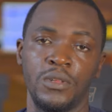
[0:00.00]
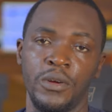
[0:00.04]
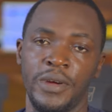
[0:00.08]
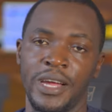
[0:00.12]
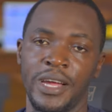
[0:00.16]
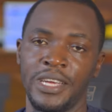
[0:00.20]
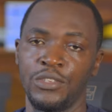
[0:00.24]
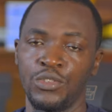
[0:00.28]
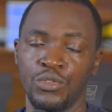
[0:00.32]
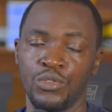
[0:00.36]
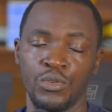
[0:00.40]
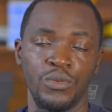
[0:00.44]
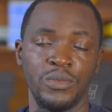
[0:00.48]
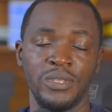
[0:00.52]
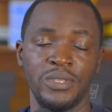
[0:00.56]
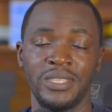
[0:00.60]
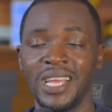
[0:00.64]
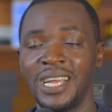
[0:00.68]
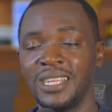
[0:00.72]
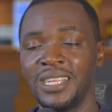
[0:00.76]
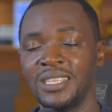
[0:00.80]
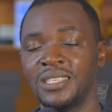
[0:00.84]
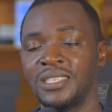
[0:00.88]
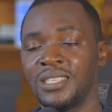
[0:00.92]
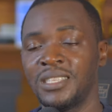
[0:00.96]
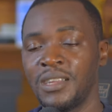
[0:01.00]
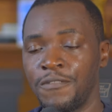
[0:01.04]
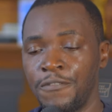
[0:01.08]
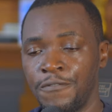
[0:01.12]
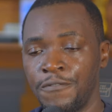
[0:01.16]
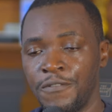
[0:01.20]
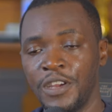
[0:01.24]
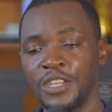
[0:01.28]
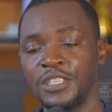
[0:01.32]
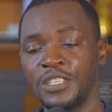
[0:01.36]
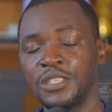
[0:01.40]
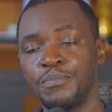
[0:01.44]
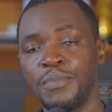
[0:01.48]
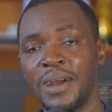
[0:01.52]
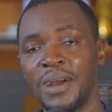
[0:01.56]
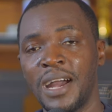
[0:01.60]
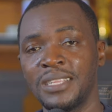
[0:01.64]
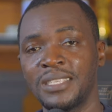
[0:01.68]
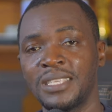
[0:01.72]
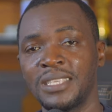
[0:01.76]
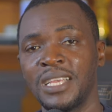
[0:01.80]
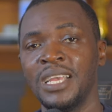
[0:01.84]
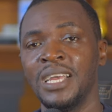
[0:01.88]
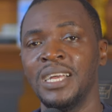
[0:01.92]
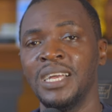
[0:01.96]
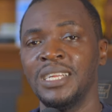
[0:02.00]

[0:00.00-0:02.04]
All right, so that is the first part.